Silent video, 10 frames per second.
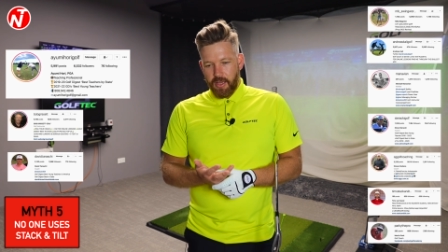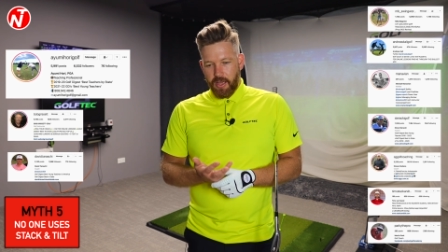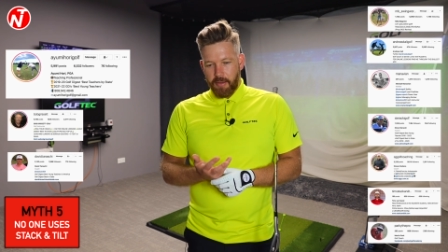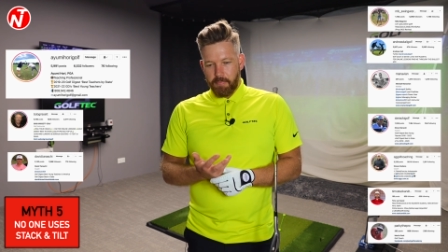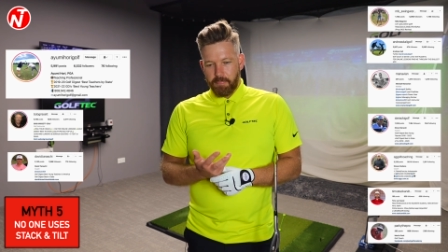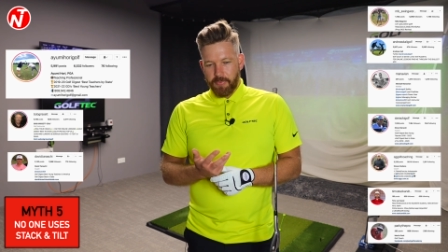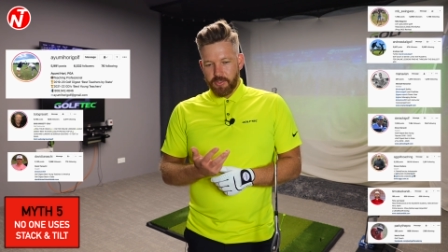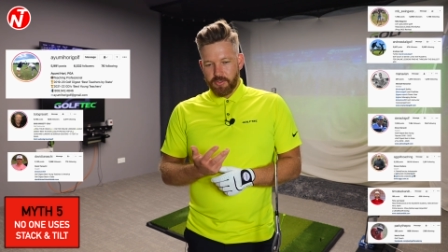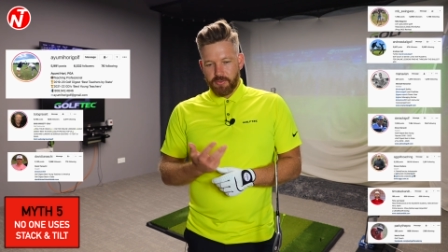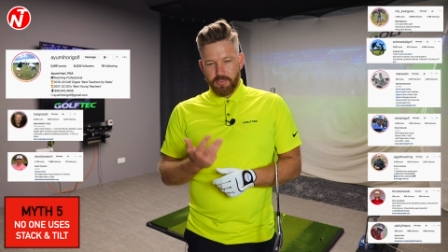Um,
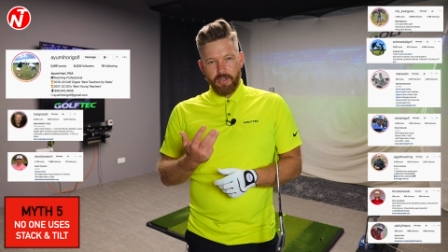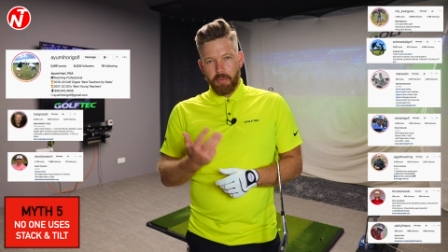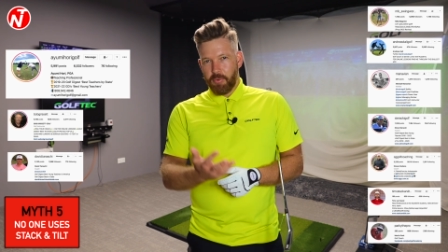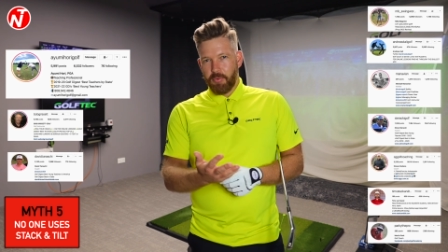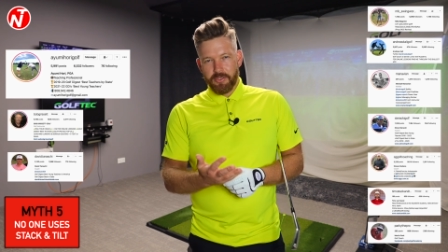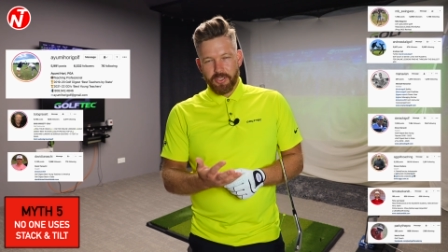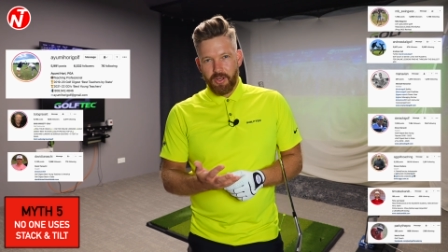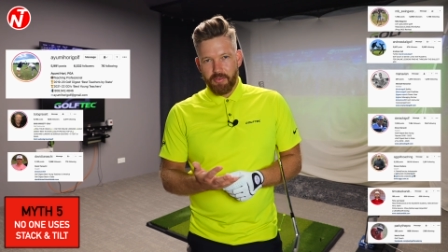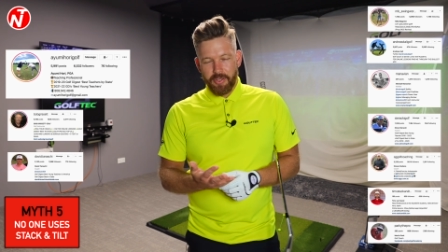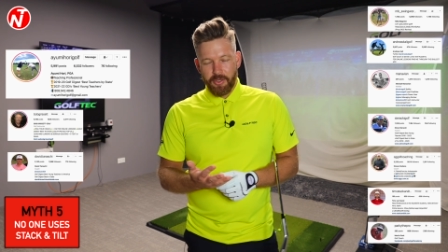number ones I
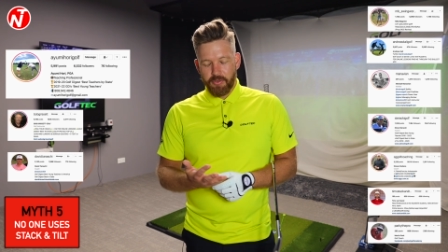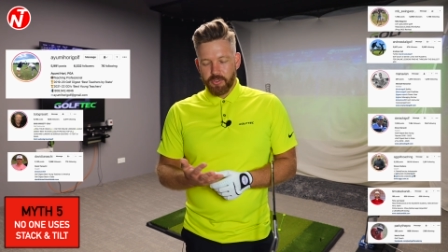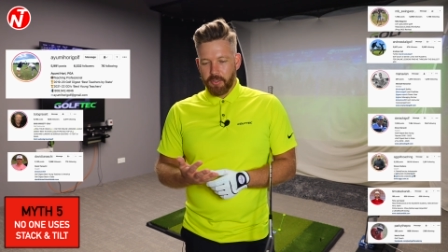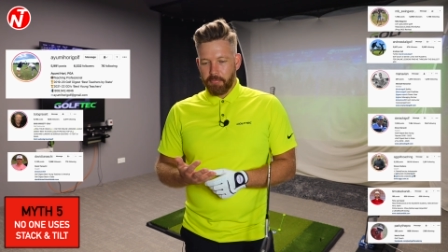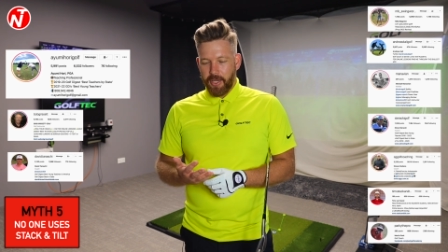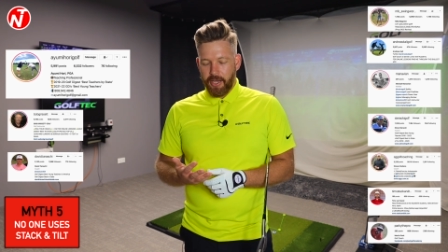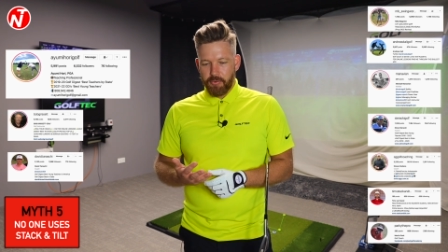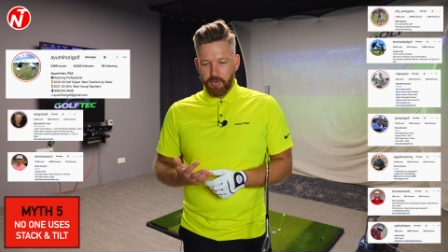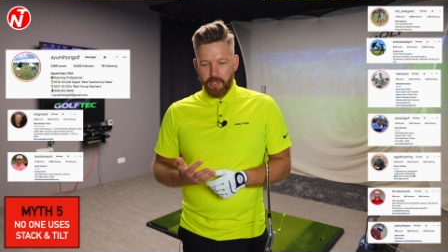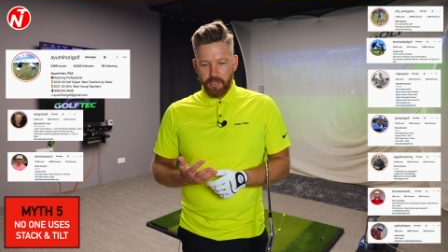can't think of at the top of my head right